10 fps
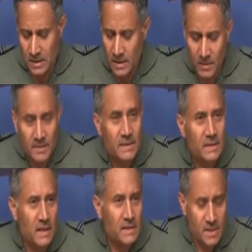Some of the
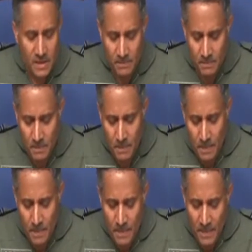results
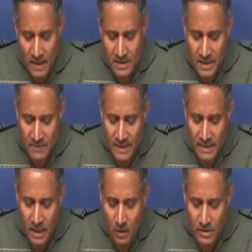achieved
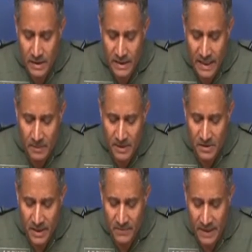in countering the enemy
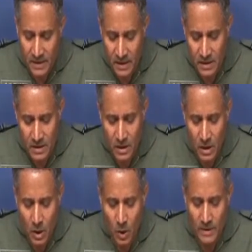threat vectors
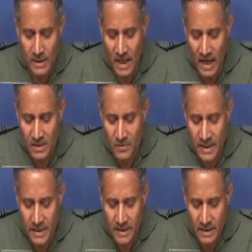over the last
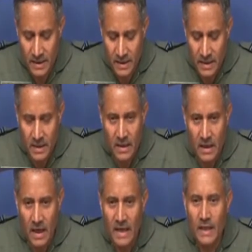week
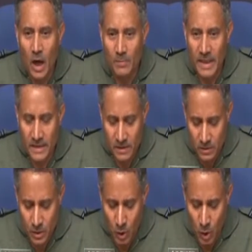are now
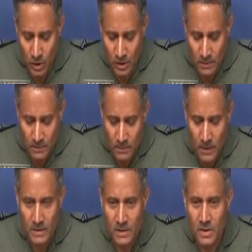being shown
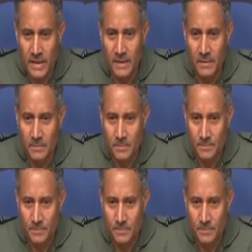on the screen.